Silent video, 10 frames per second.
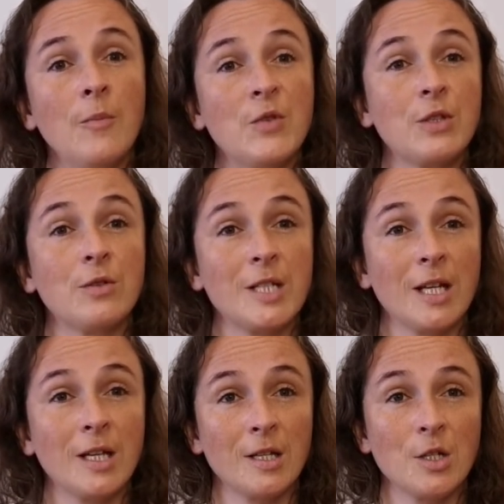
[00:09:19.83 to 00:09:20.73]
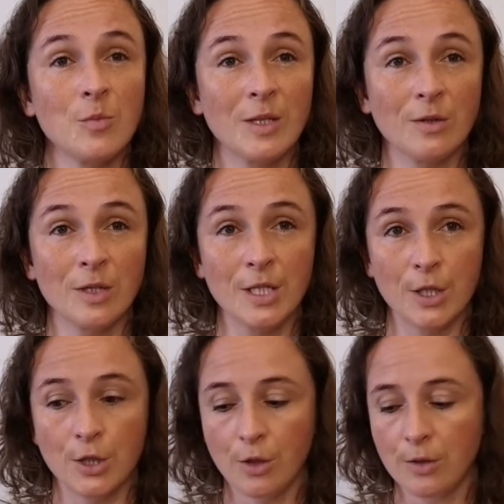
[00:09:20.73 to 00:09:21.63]
sort of digging into muscle and
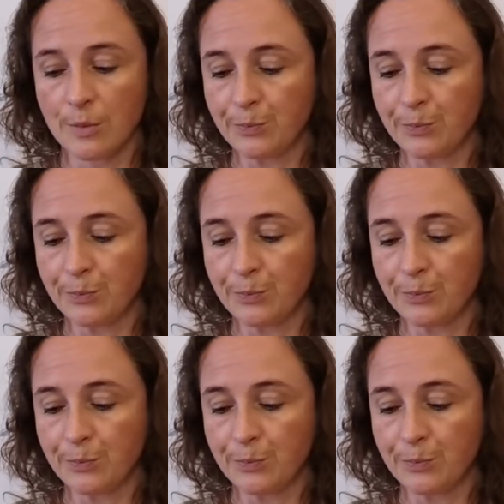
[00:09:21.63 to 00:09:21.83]
tissues.